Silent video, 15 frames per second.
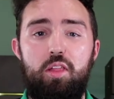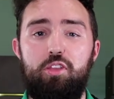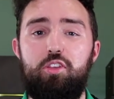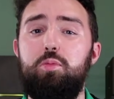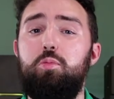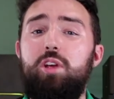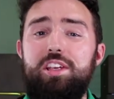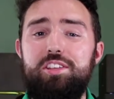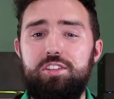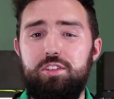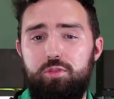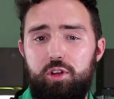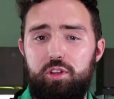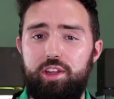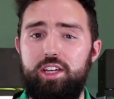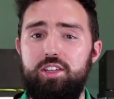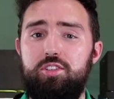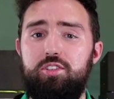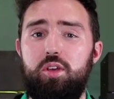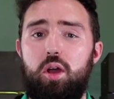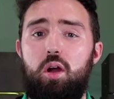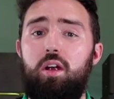Some reasons for
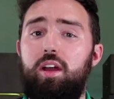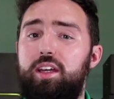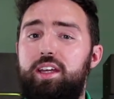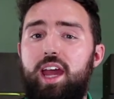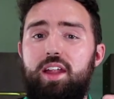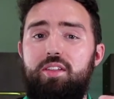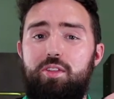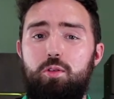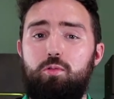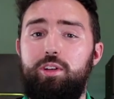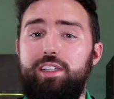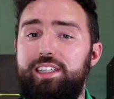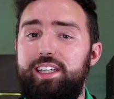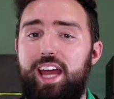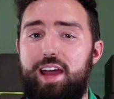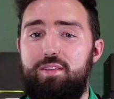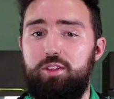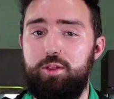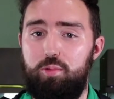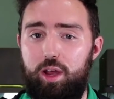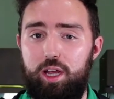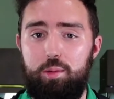this are, again, they're really
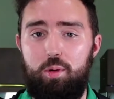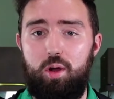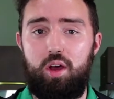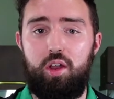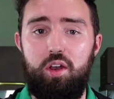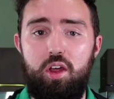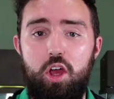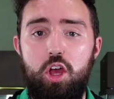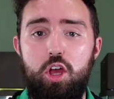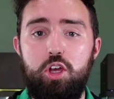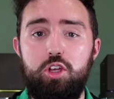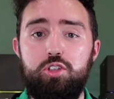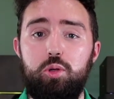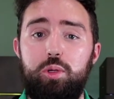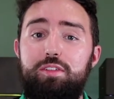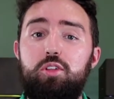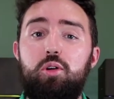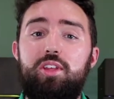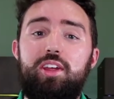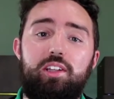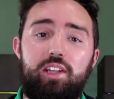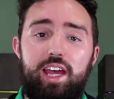heavily preyed upon. So even
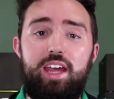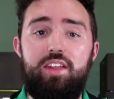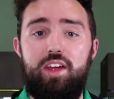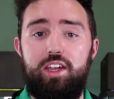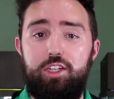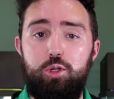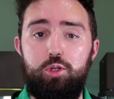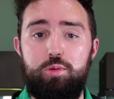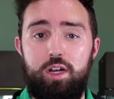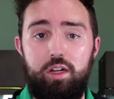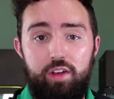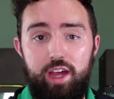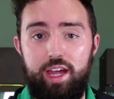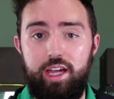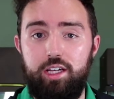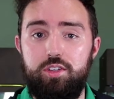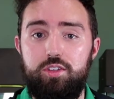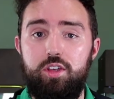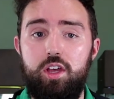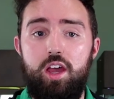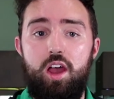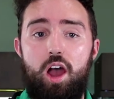though they lay that huge amount of
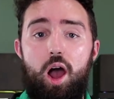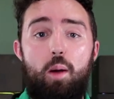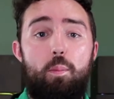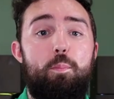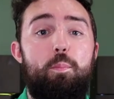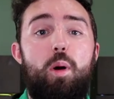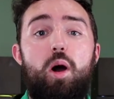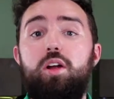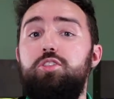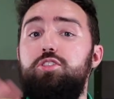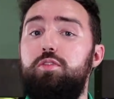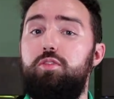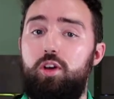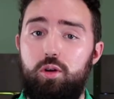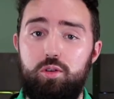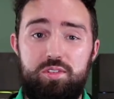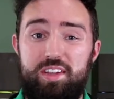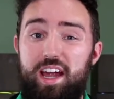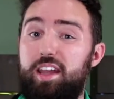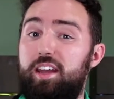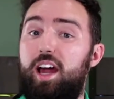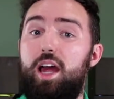eggs, a bunch of those,
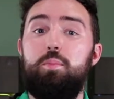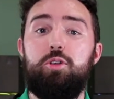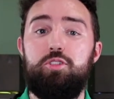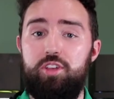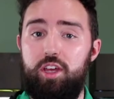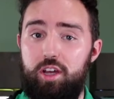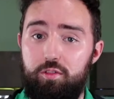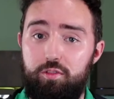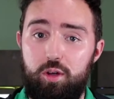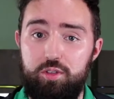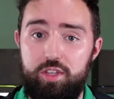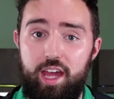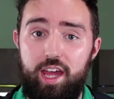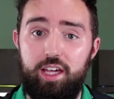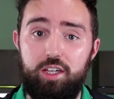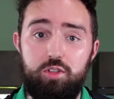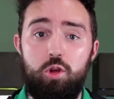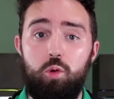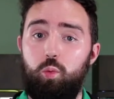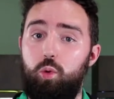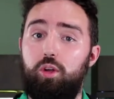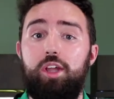99% of those eggs,
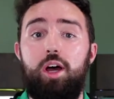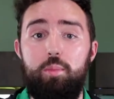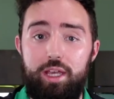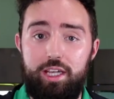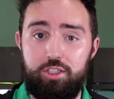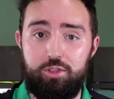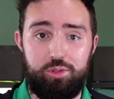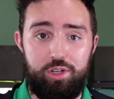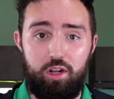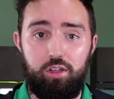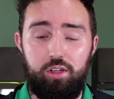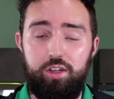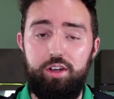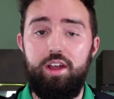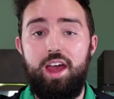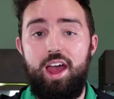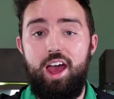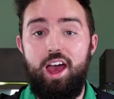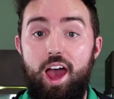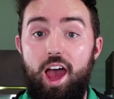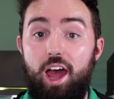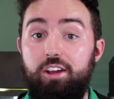will not make it to adulthood.
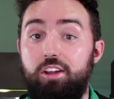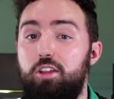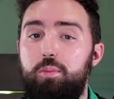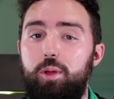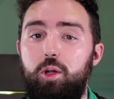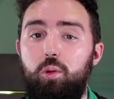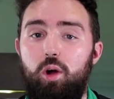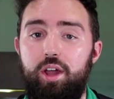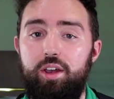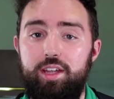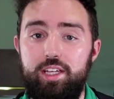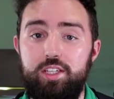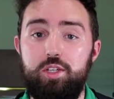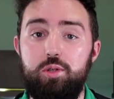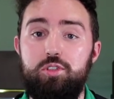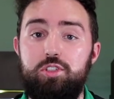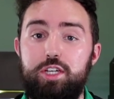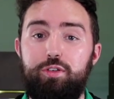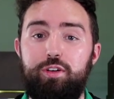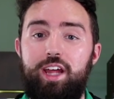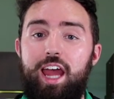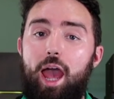Another big one is those
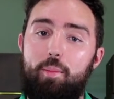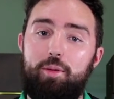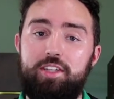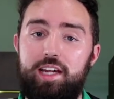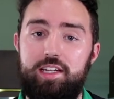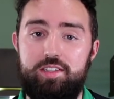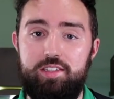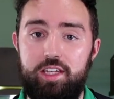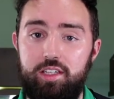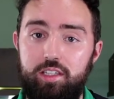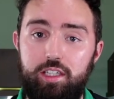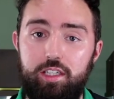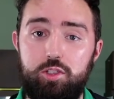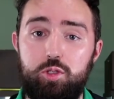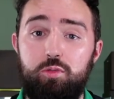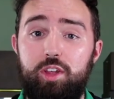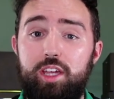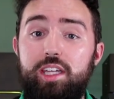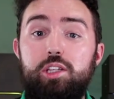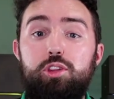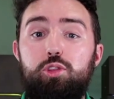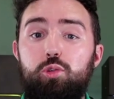different habitats they need. So if
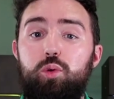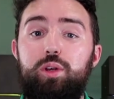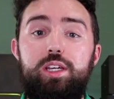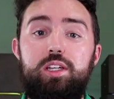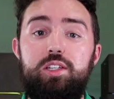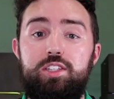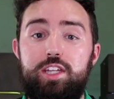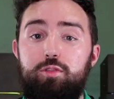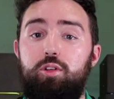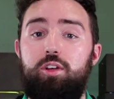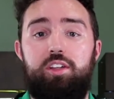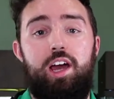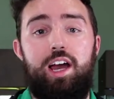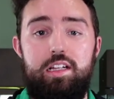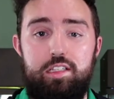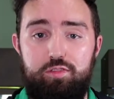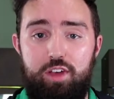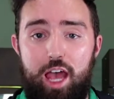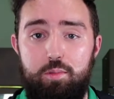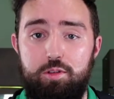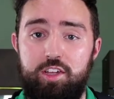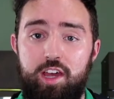they need 3 different kinds of
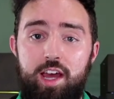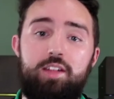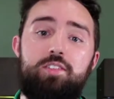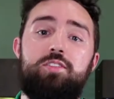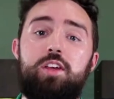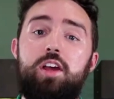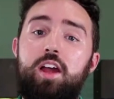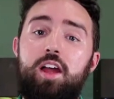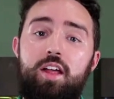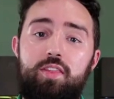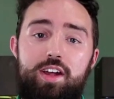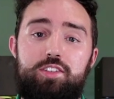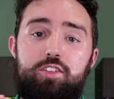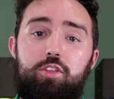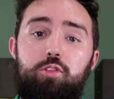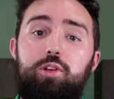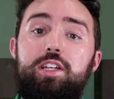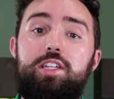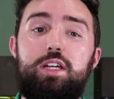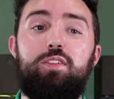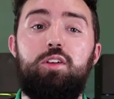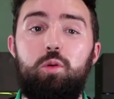habitats, that's
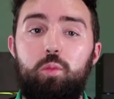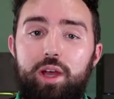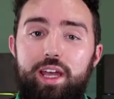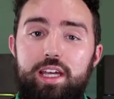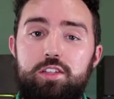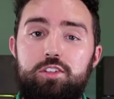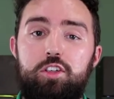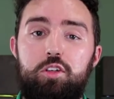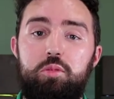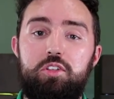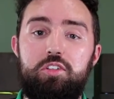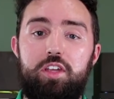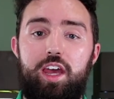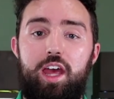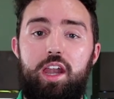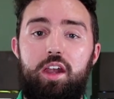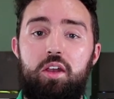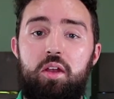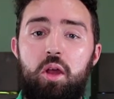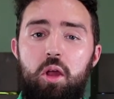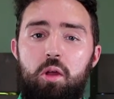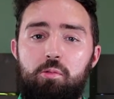3 different ways humans
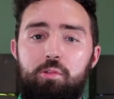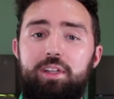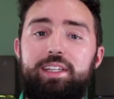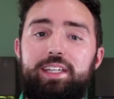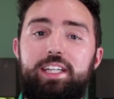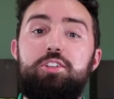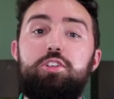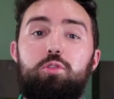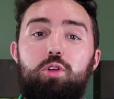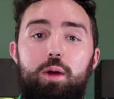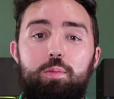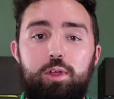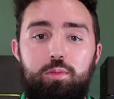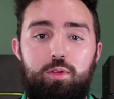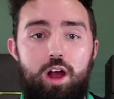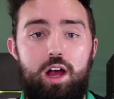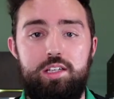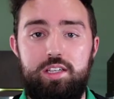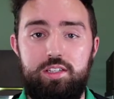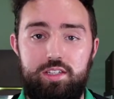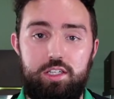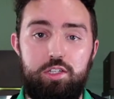can really interrupt their
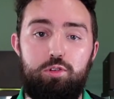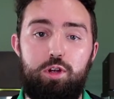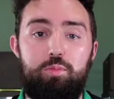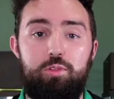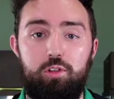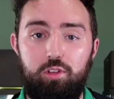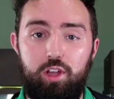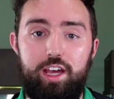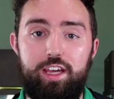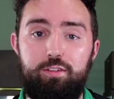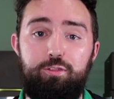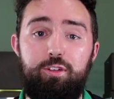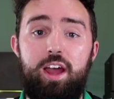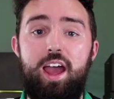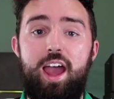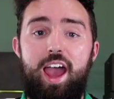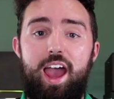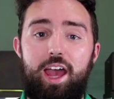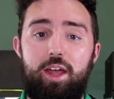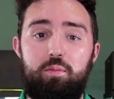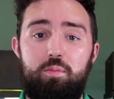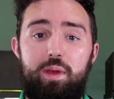process, interrupt their life,
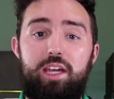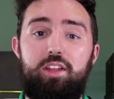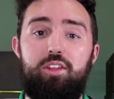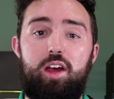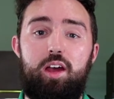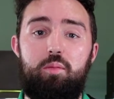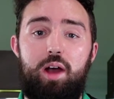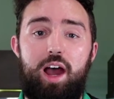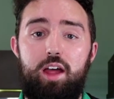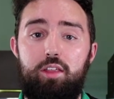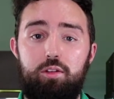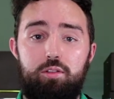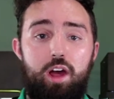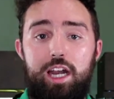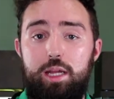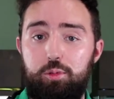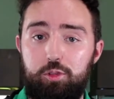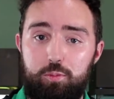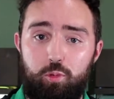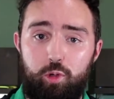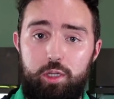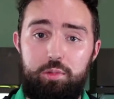and make them either not able
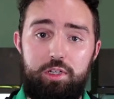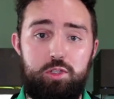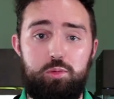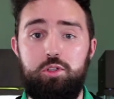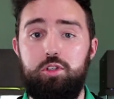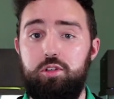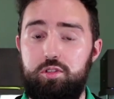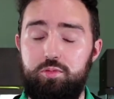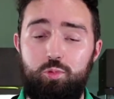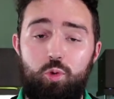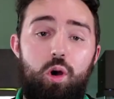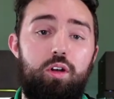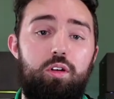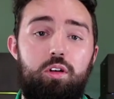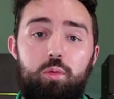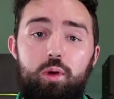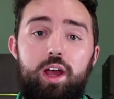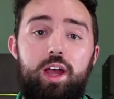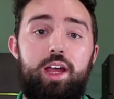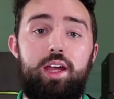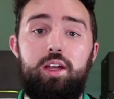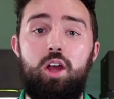to breed because we took some water
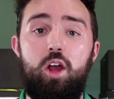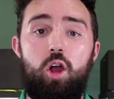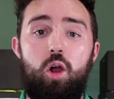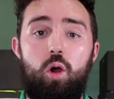away,